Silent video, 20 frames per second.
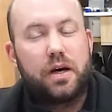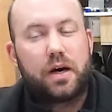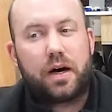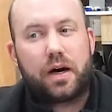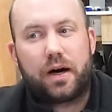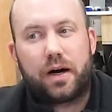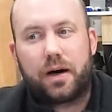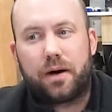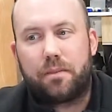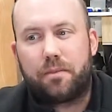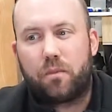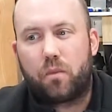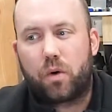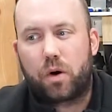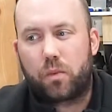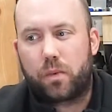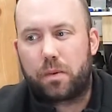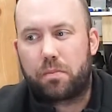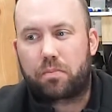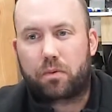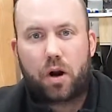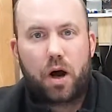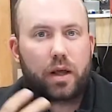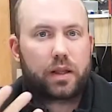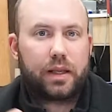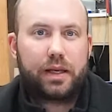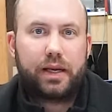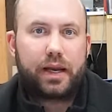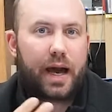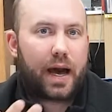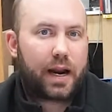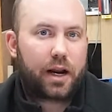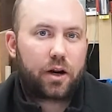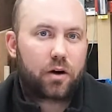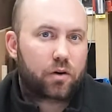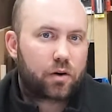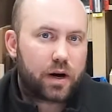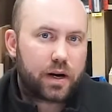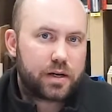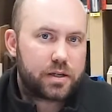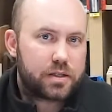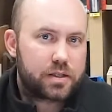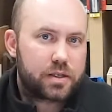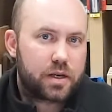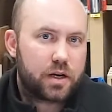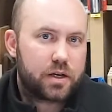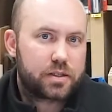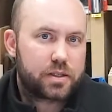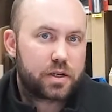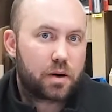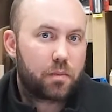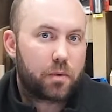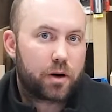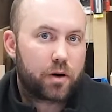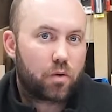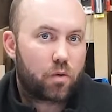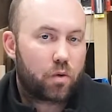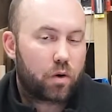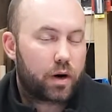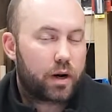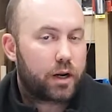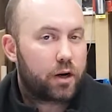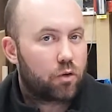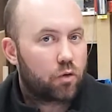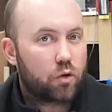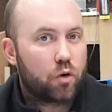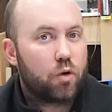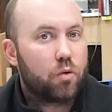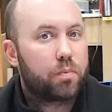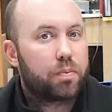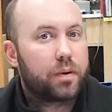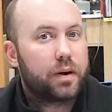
where we broadly categorize someone or a group